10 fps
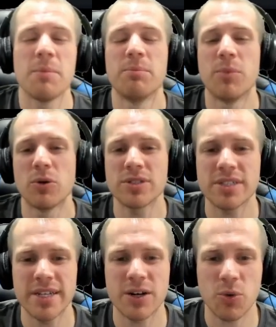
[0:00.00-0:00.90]
Most
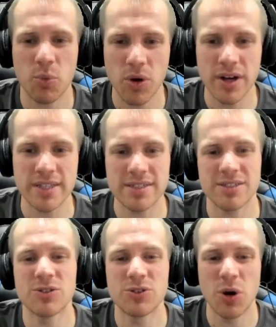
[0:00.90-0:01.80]
tier
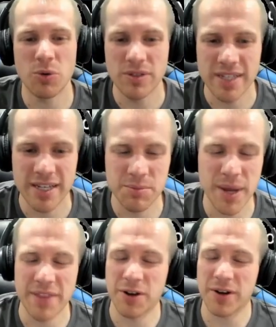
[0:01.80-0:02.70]
1s don't need
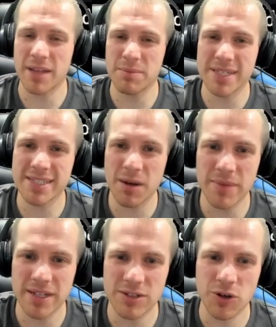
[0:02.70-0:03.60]
bait. There be some
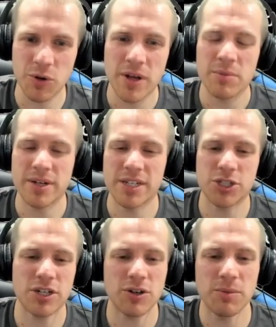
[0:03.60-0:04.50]
that do, but in
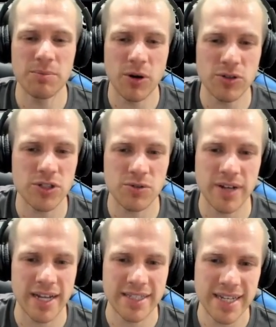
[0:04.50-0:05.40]
general, most do
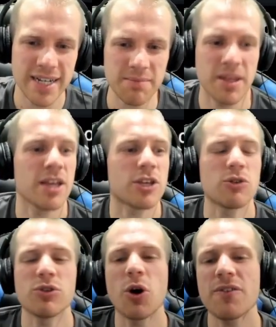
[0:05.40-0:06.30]
not need it. You
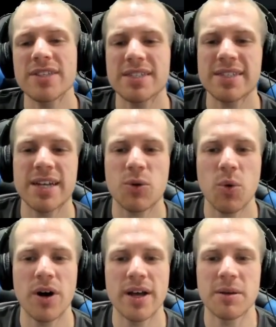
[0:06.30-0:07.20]
know if it's a tier
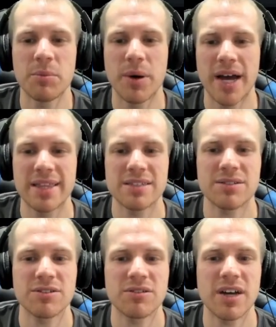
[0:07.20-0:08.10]
1 by this
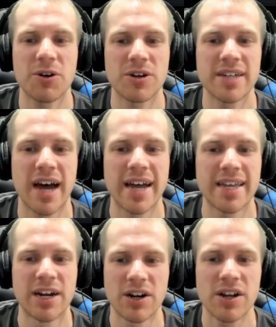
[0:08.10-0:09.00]
little color dot
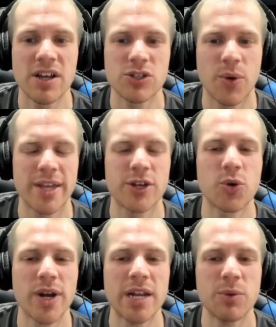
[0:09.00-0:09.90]
here. So a
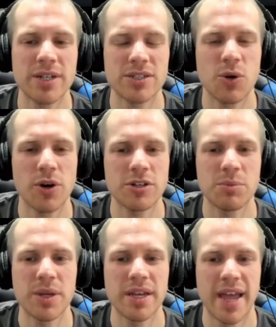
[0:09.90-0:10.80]
green one is going to
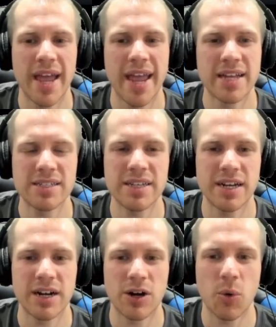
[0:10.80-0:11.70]
be a
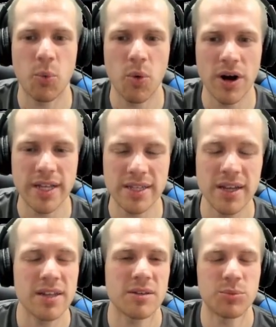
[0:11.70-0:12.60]
tier 1.
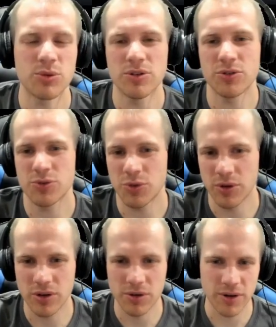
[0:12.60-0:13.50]
The blues
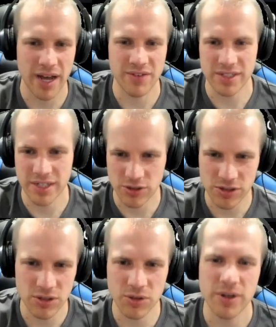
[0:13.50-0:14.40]
will have a tier
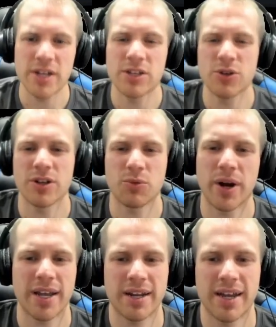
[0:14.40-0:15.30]
2. You can
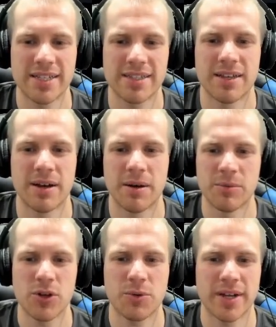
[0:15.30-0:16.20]
recognize them.
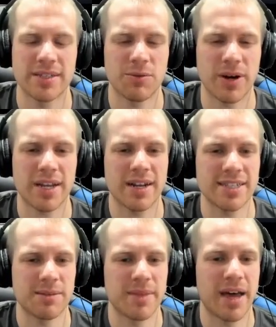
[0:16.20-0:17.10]
You can
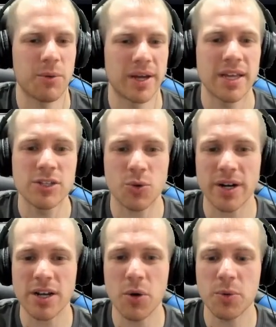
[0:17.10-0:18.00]
recognize them that way. So we're
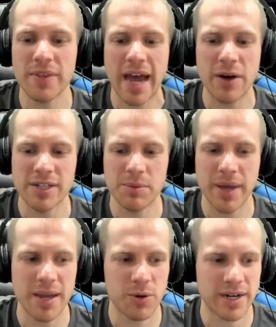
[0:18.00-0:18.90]
going to go in without any
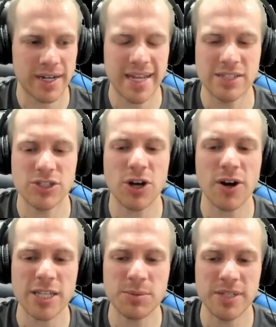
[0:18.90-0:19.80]
bait. We're going to hit Start
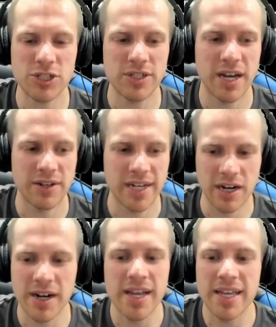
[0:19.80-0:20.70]
Expedition down here.